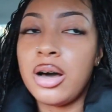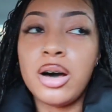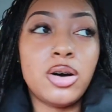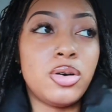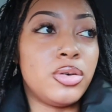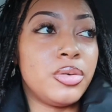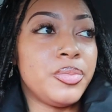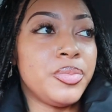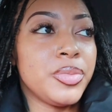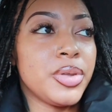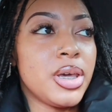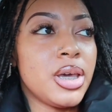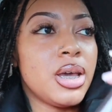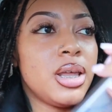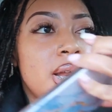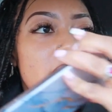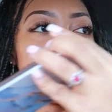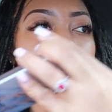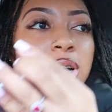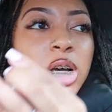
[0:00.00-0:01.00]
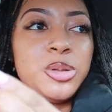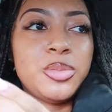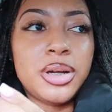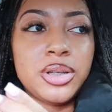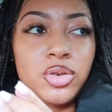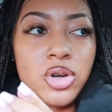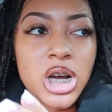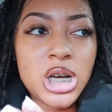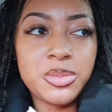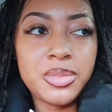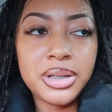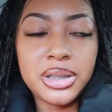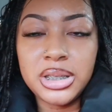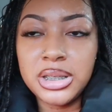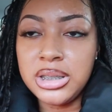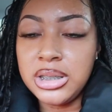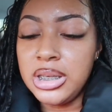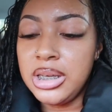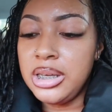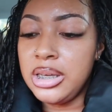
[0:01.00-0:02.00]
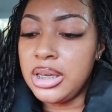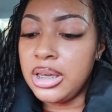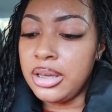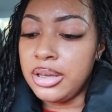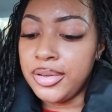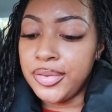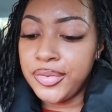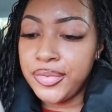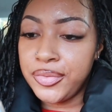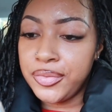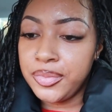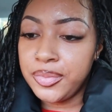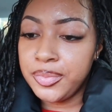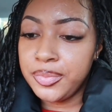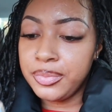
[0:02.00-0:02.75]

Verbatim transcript: Oh, that's what I was about to do. I was about to see if